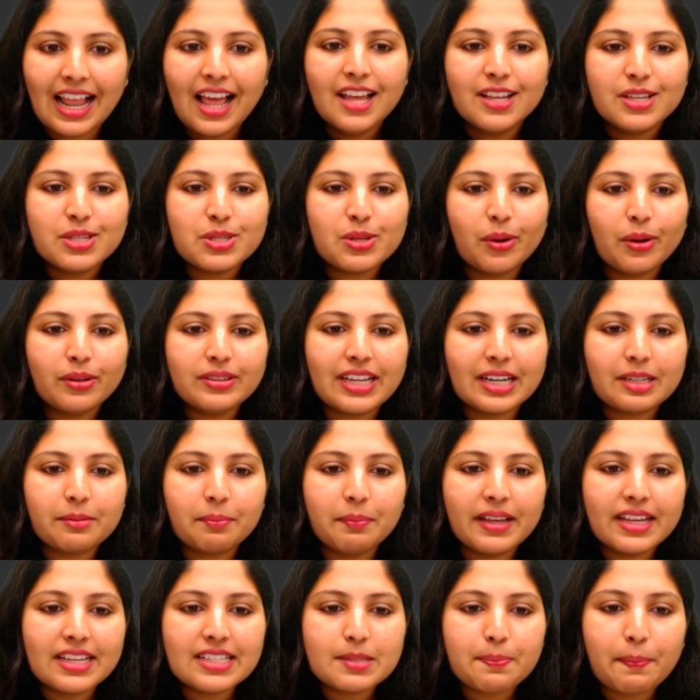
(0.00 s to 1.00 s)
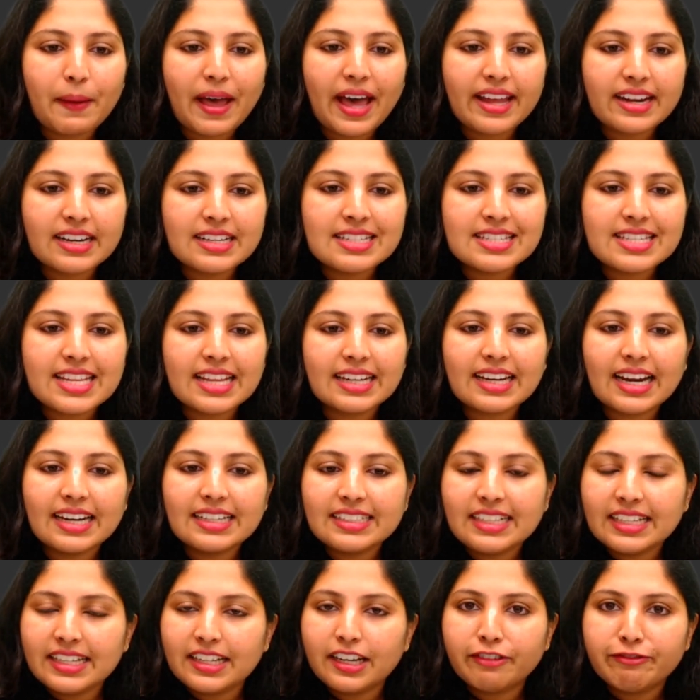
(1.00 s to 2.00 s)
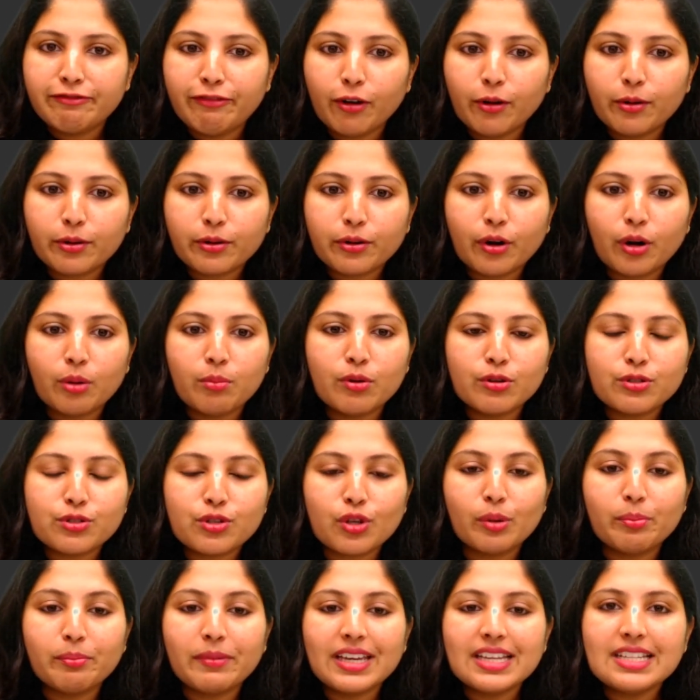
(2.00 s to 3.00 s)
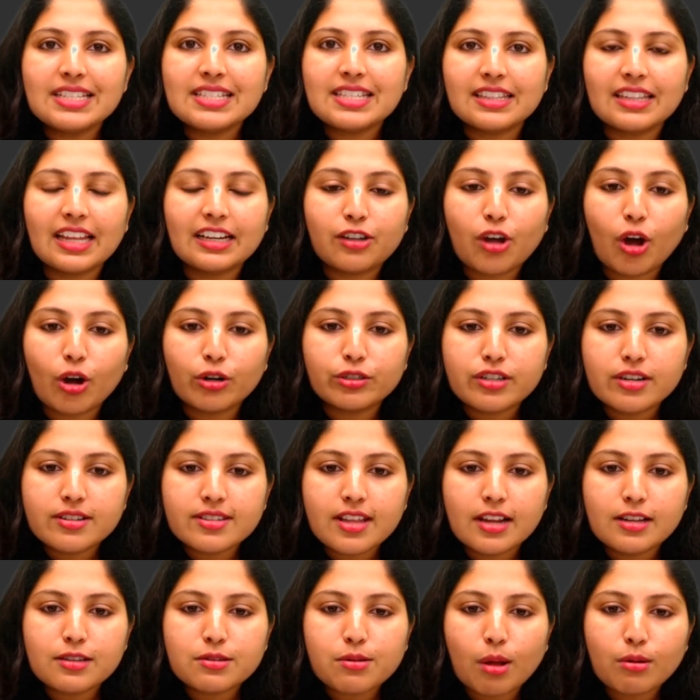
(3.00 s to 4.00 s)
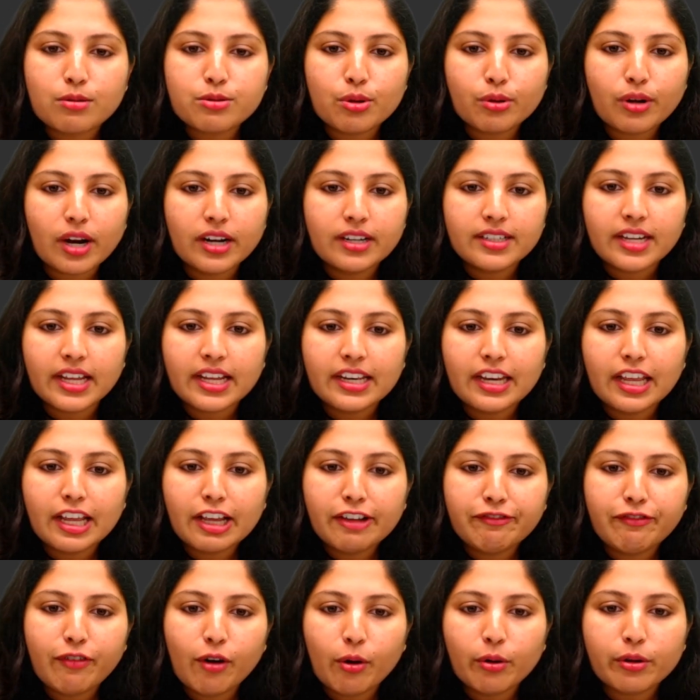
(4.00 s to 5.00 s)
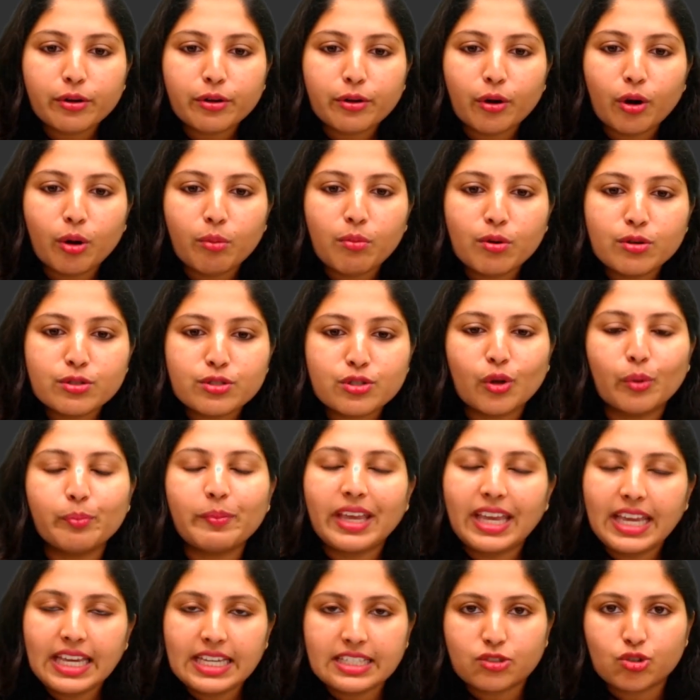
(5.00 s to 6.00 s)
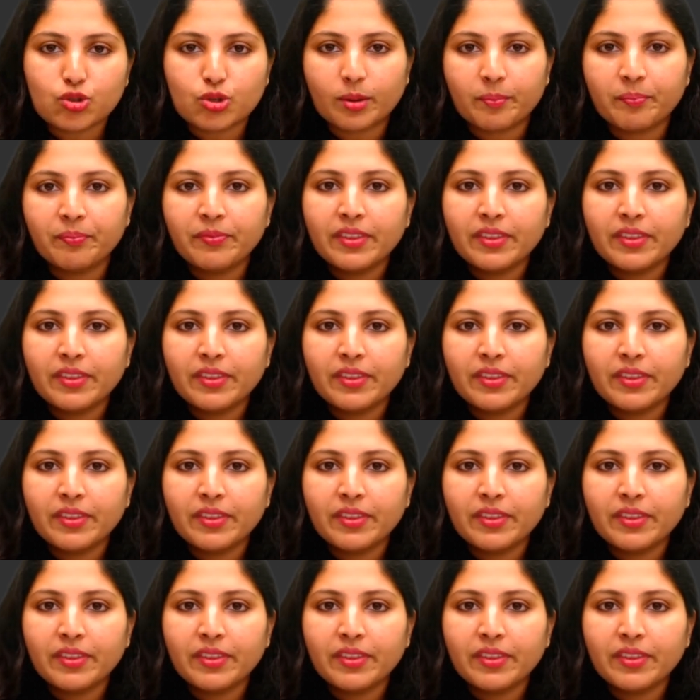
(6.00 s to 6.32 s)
So that means parent cell containing 4 chromosome means the daughter cells also containing 4 chromosome each.